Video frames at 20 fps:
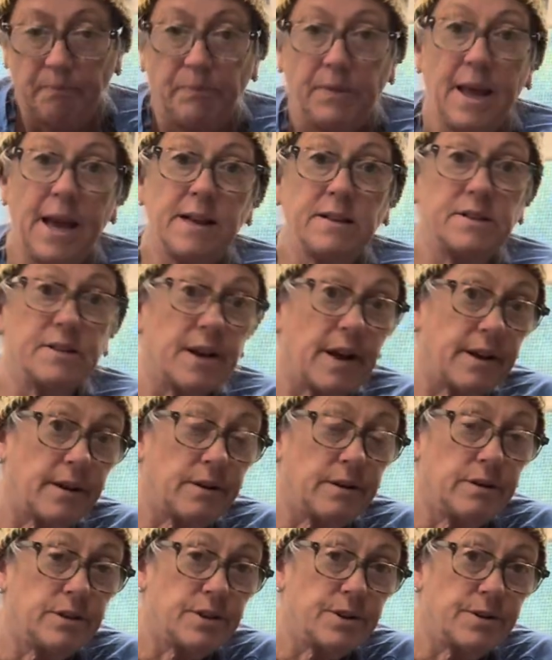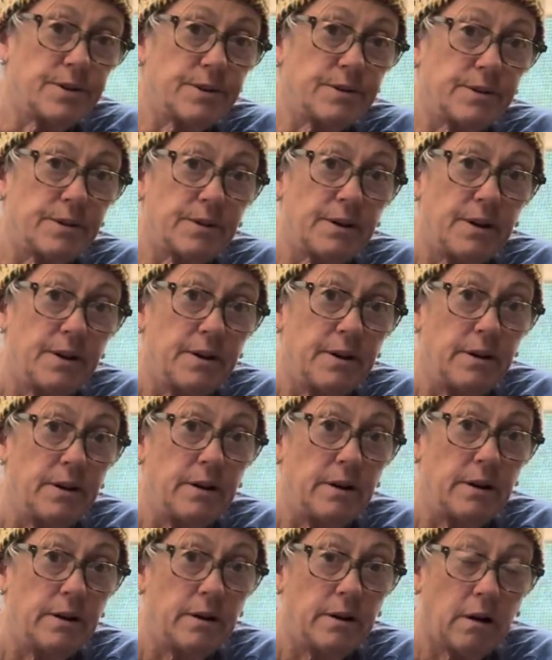Yes, I could journal
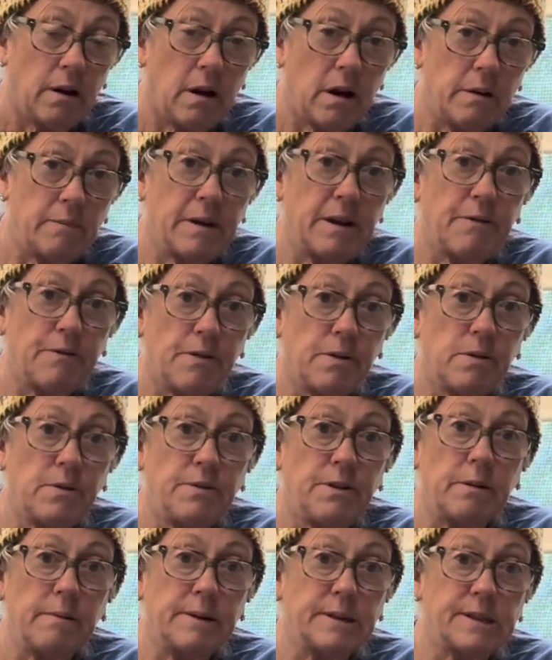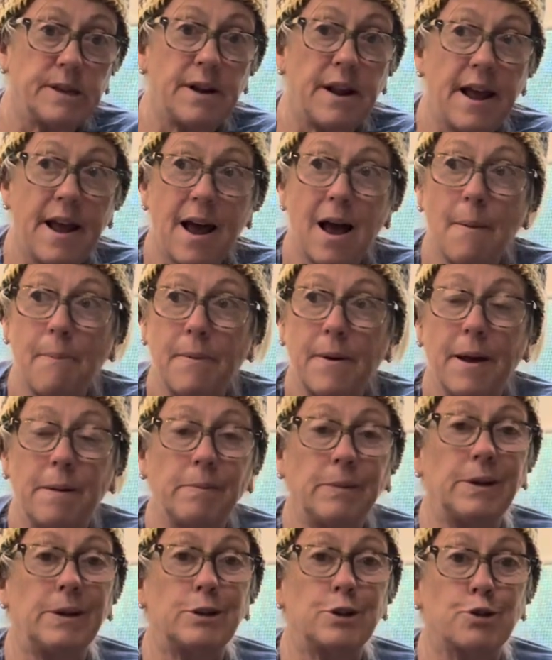on my phone. There is an app.
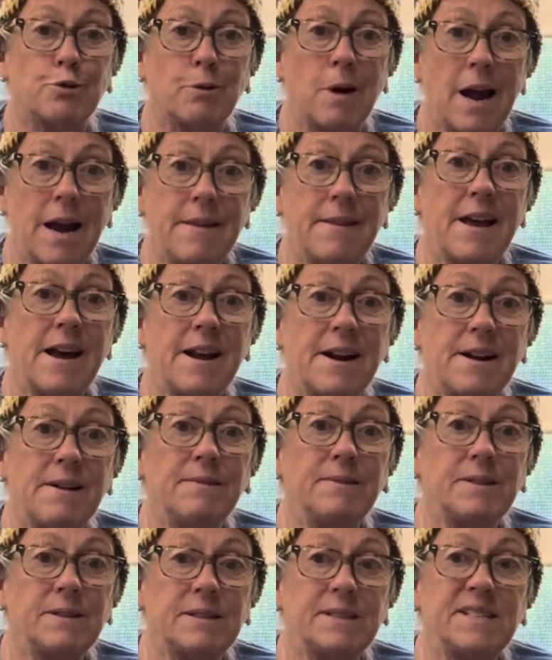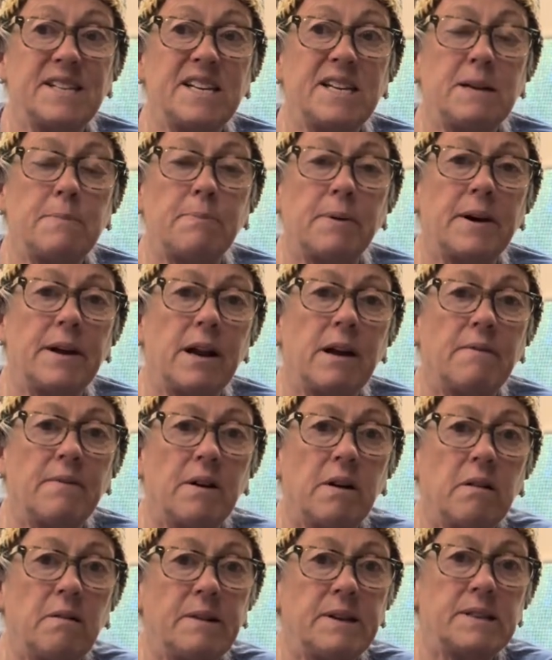I'm going to try that out and see, but I've
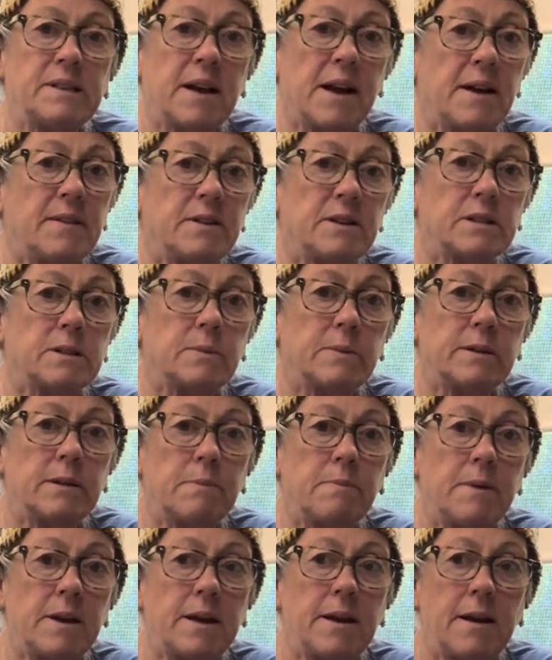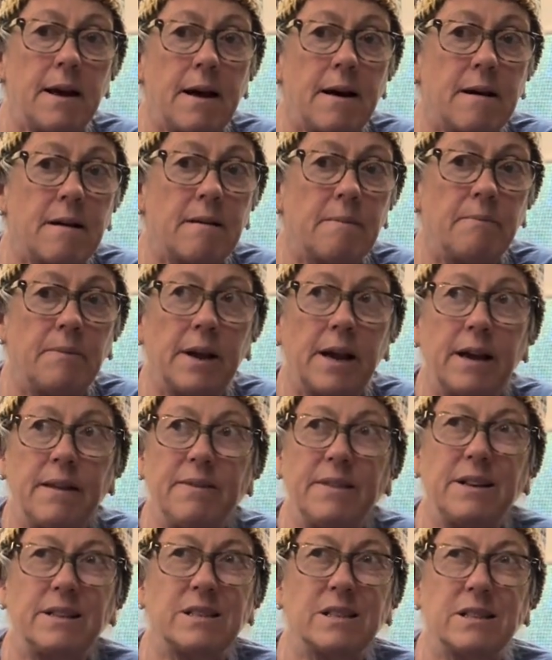always had this with me,
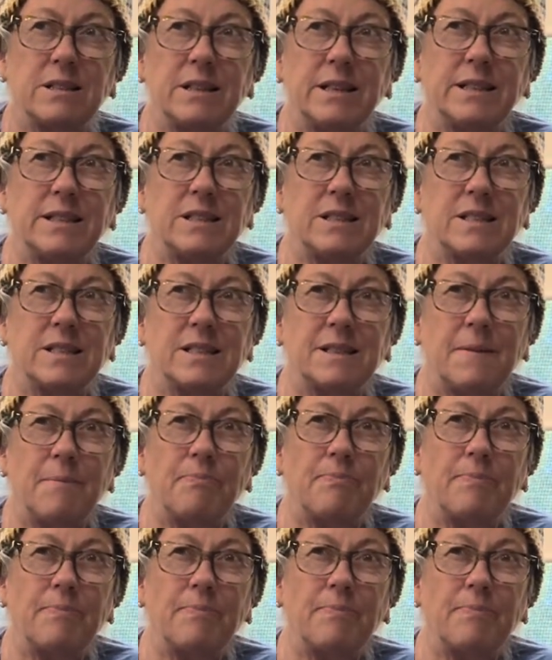and it's